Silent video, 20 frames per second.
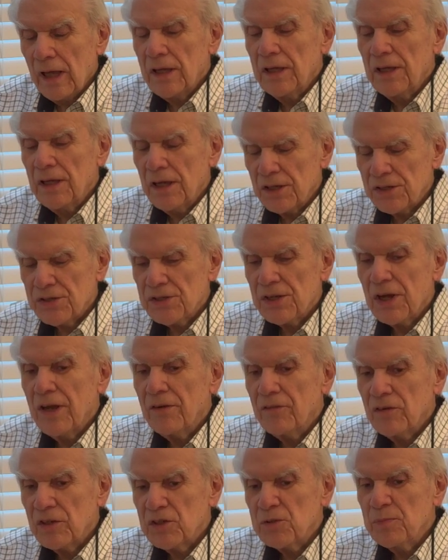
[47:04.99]
yes, I've
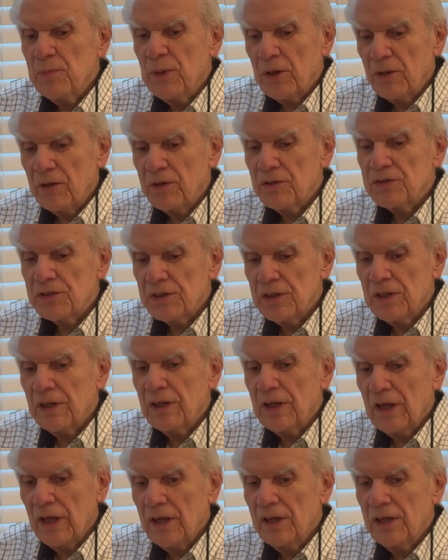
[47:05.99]
experienced it,
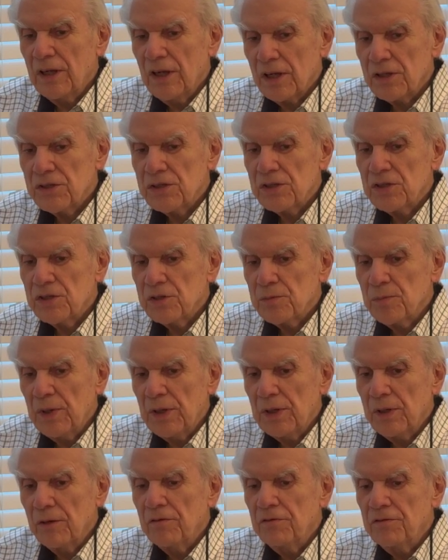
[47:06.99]
and yes, it's
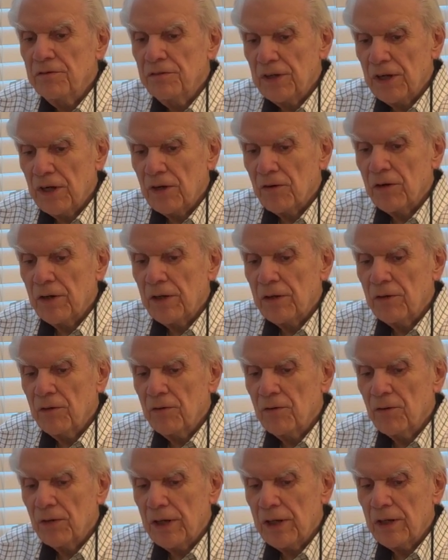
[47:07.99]
been a very
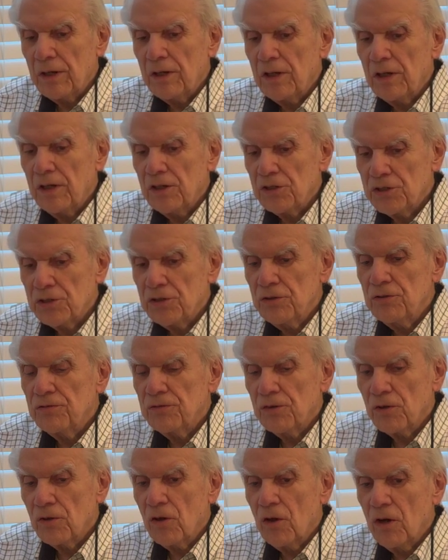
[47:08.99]
great issue
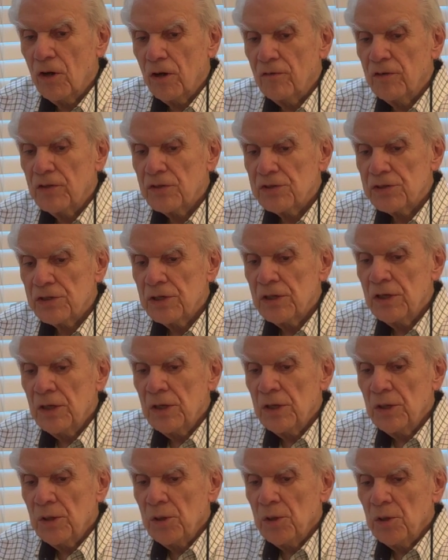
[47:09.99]
for all of us.
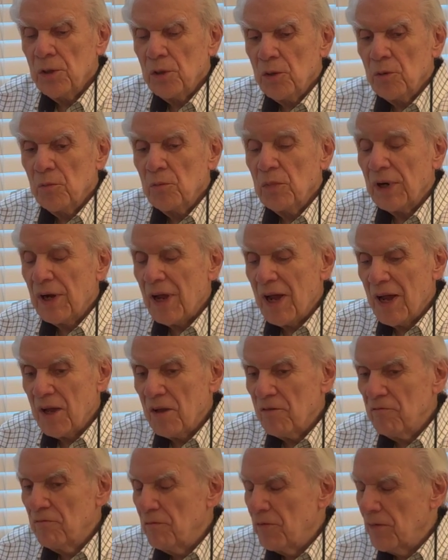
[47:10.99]
But I
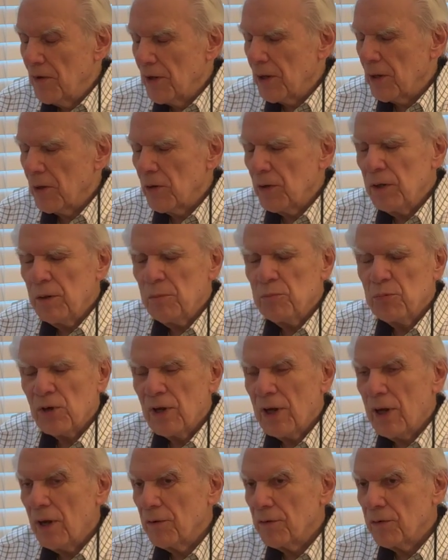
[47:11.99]
am very
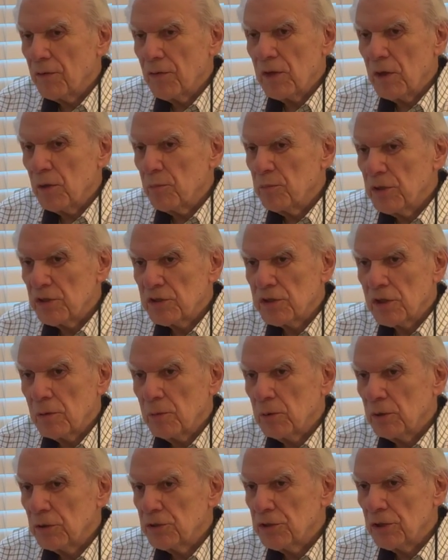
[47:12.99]
proud of the
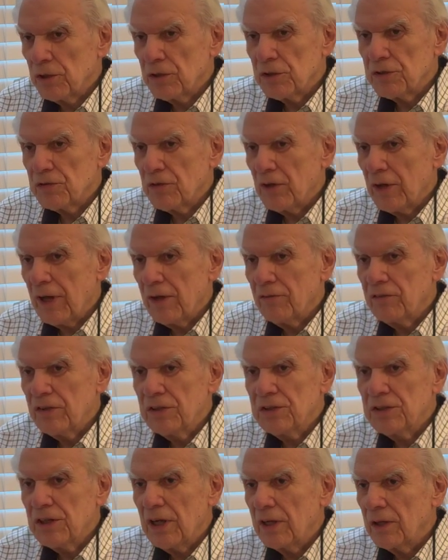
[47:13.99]
Episcopal Church for having
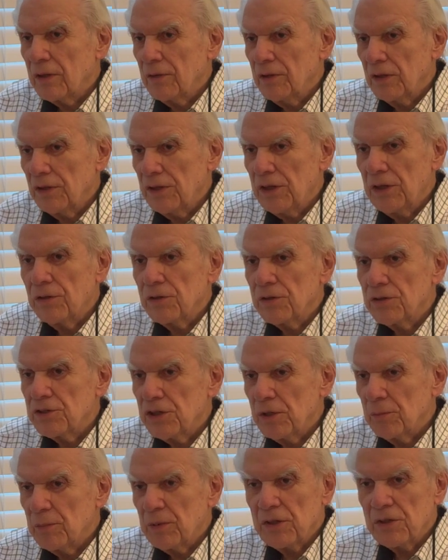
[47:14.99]
taken the
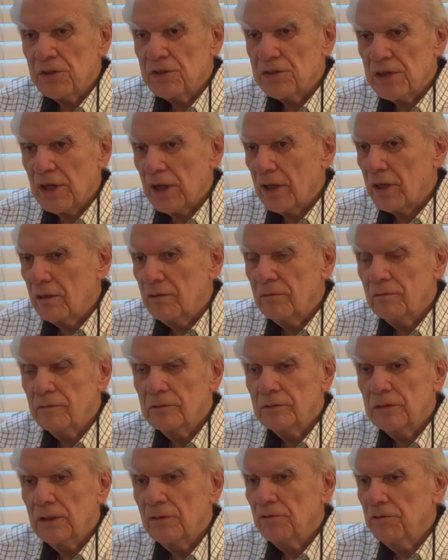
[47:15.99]
leadership it has taken.
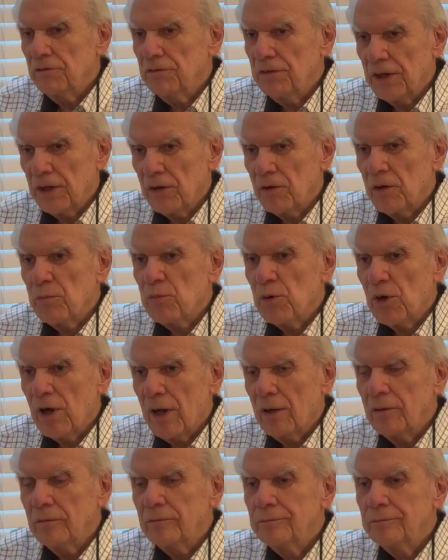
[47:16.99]
Very proud.